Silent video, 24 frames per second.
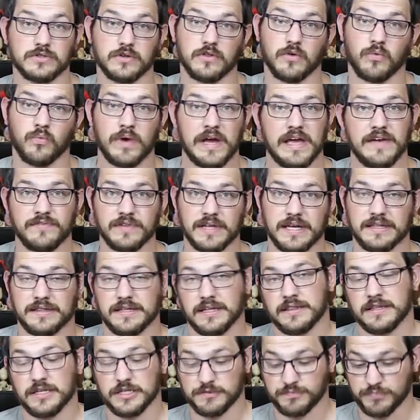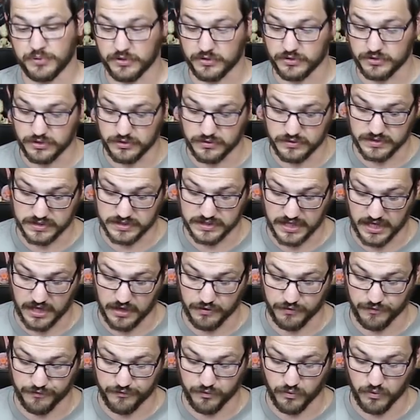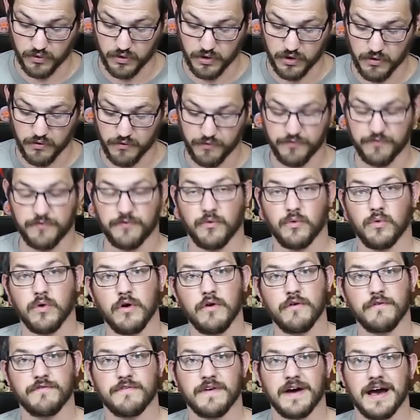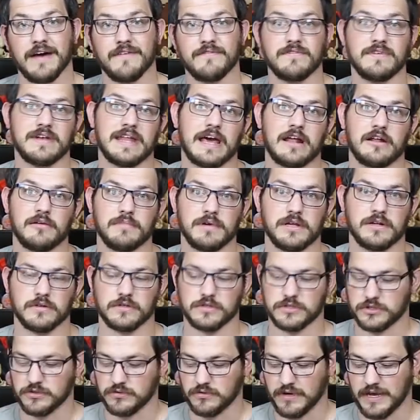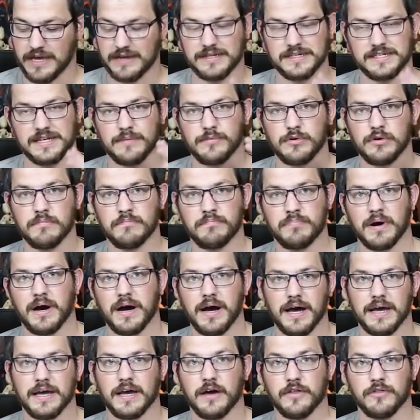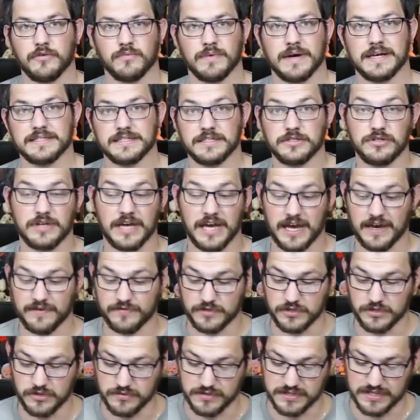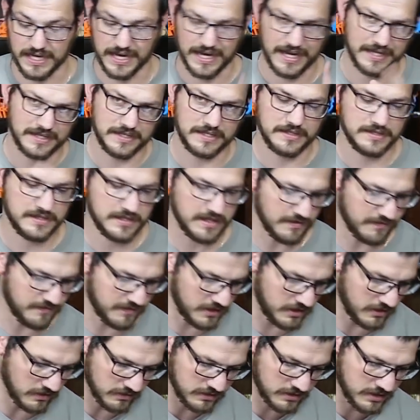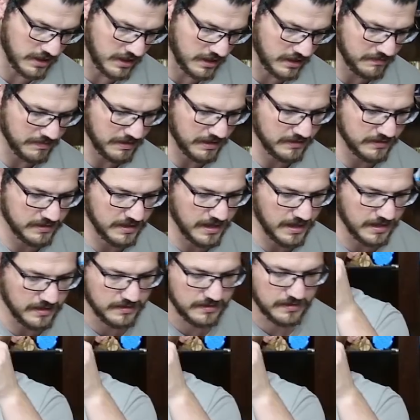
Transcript: the wavelength that this printer uses is 40405 nanometers. So anytime you buy other resin, you have to use that. I did see a video talk about that.